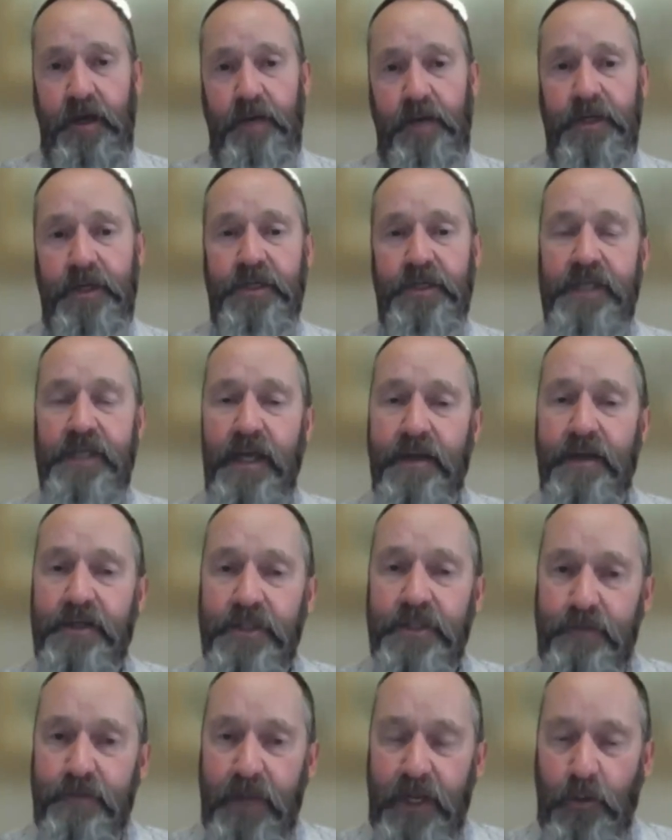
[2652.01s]
because they
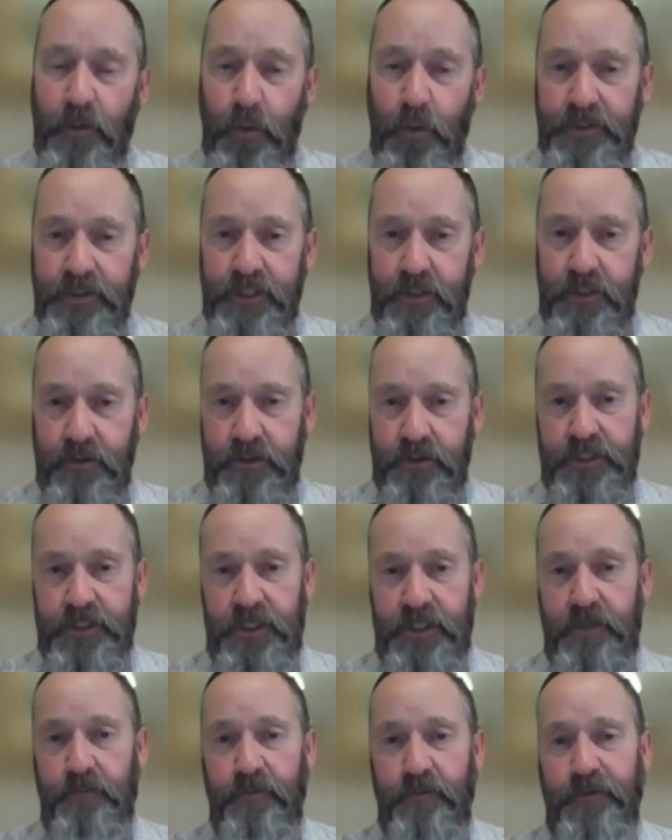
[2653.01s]
just may want to look at
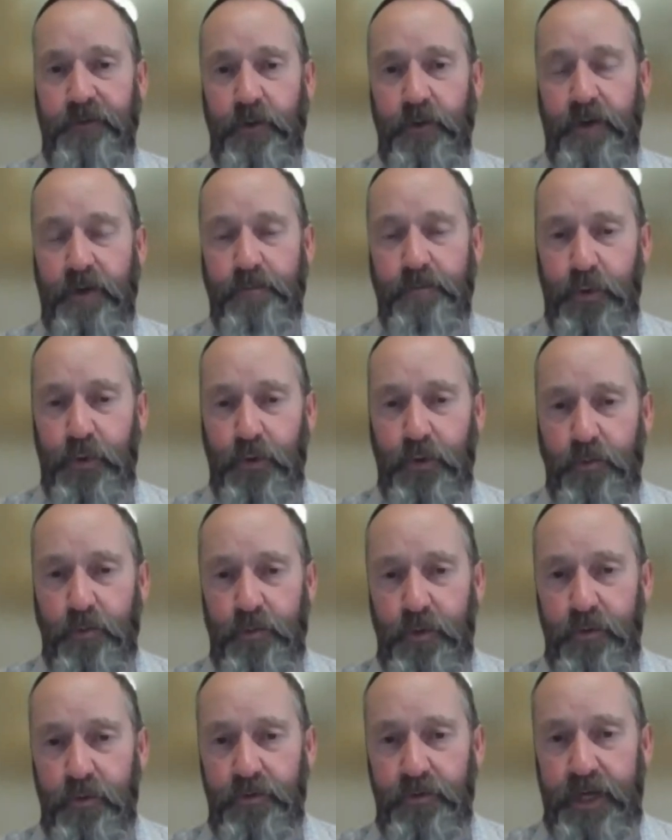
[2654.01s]
it and review it and
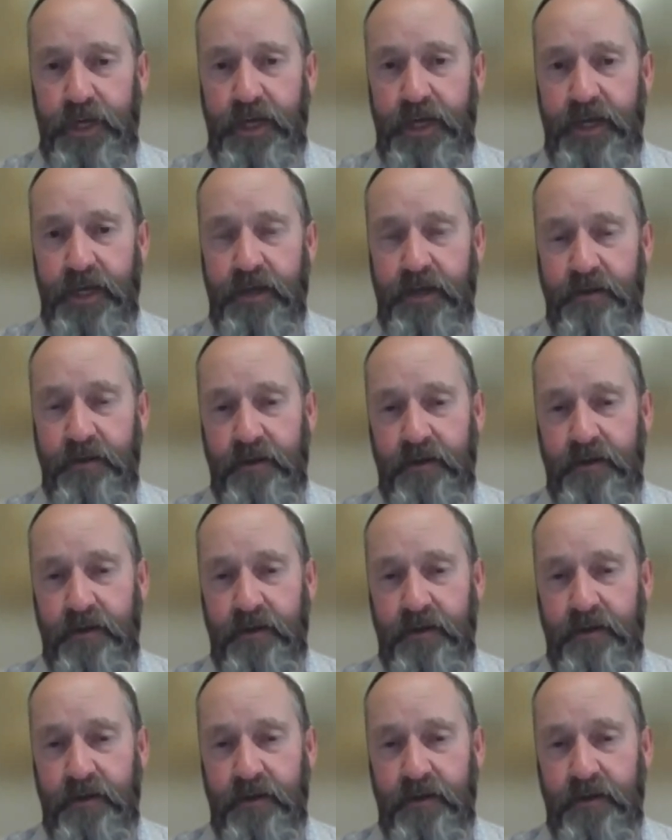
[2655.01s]
put their